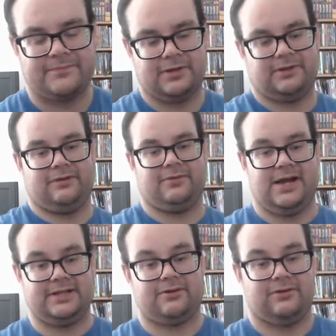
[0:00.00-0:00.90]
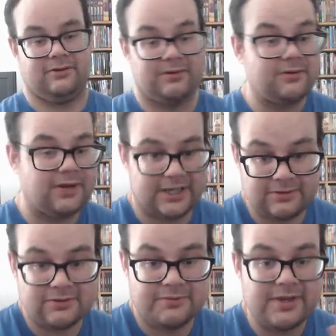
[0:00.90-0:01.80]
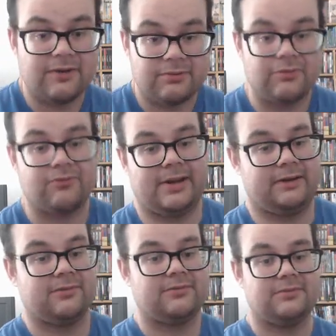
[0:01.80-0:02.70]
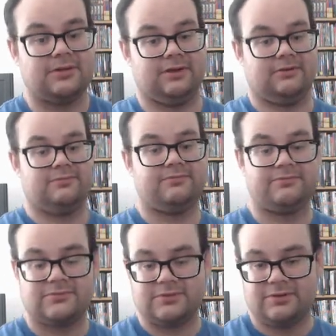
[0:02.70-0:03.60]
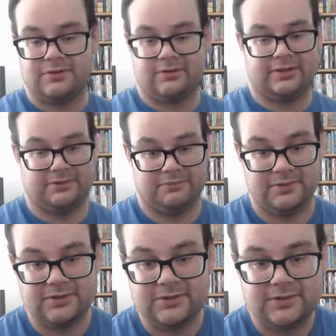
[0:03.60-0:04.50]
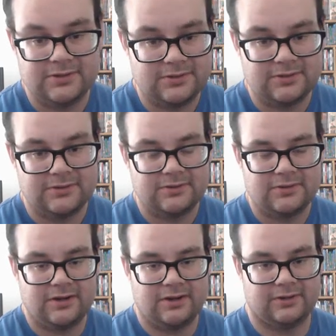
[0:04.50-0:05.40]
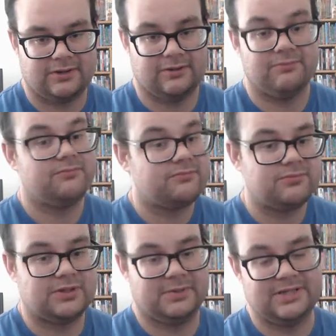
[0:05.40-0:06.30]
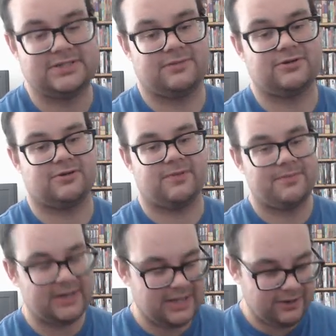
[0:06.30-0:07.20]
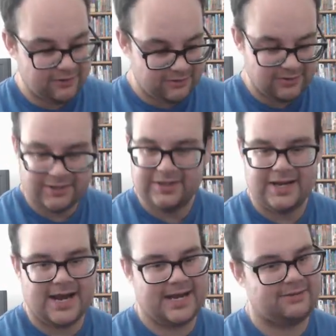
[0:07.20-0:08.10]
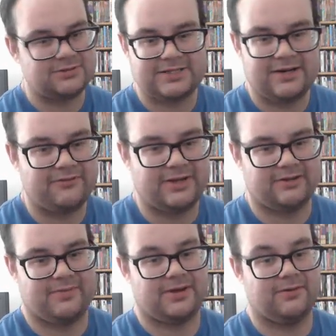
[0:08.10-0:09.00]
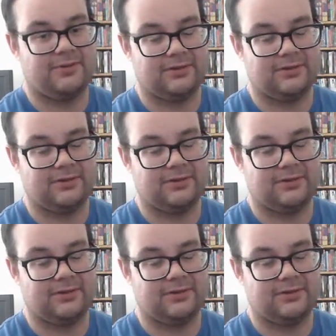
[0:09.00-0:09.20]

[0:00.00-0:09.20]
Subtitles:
You know, I thought the makeup looked great. You know, on him, on Lemonese I'm talking about. But in here, I was not a fan of the makeup.